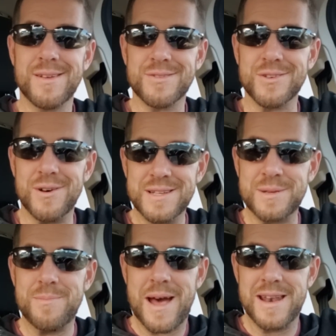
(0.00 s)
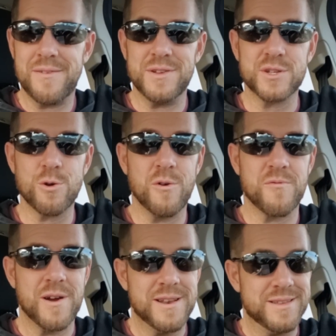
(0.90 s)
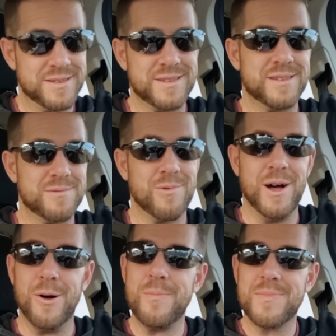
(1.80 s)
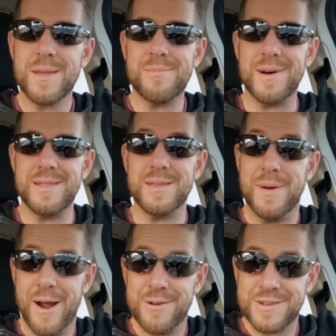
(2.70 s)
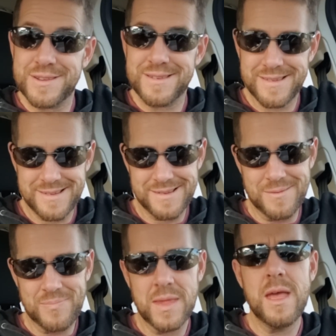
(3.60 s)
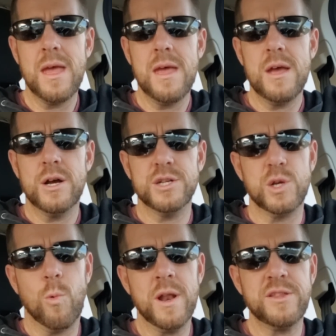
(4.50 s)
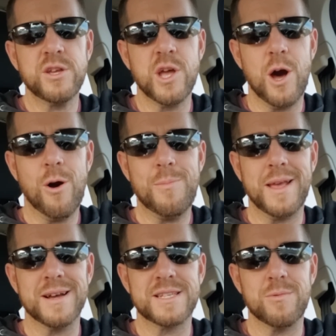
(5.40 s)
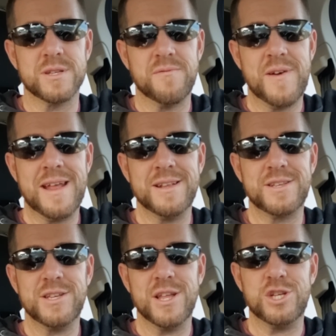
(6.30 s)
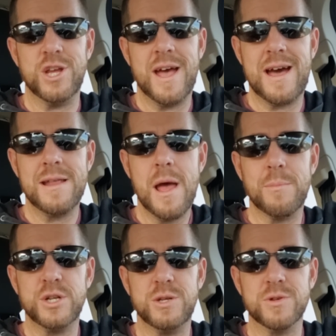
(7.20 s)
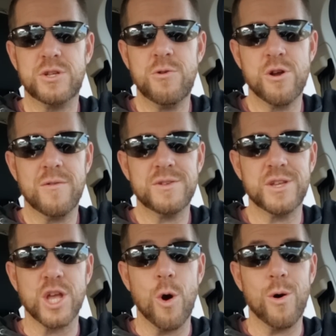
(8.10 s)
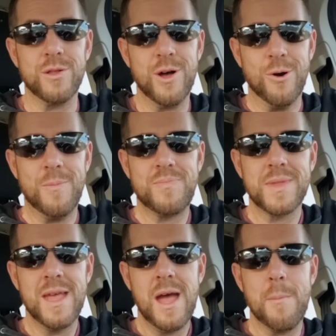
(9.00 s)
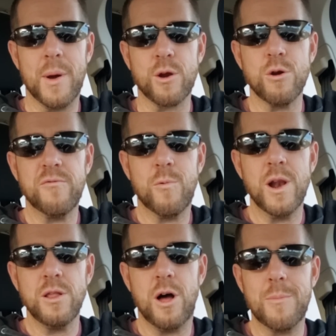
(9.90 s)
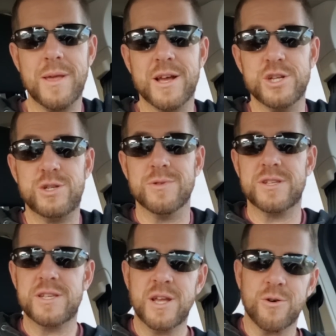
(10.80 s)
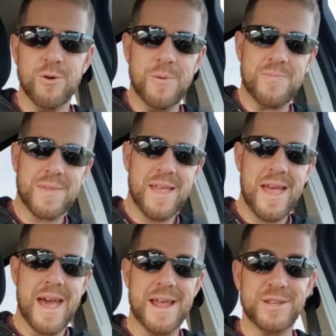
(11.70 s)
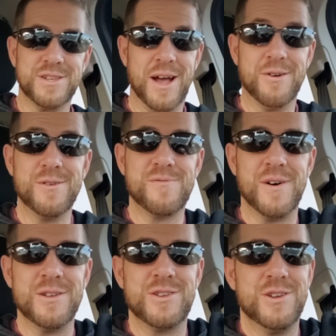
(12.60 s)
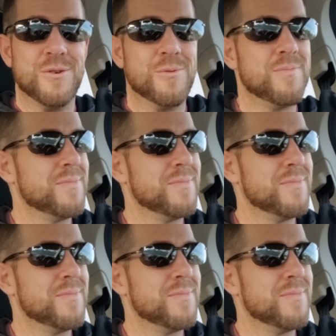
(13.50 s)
So it isn't bad enough his girlfriend is as well, but the parents? She wanted to go because it was a fantasy that she had, but she was too nervous to go alone. My girlfriend went along because she was single, and it sounded fun too.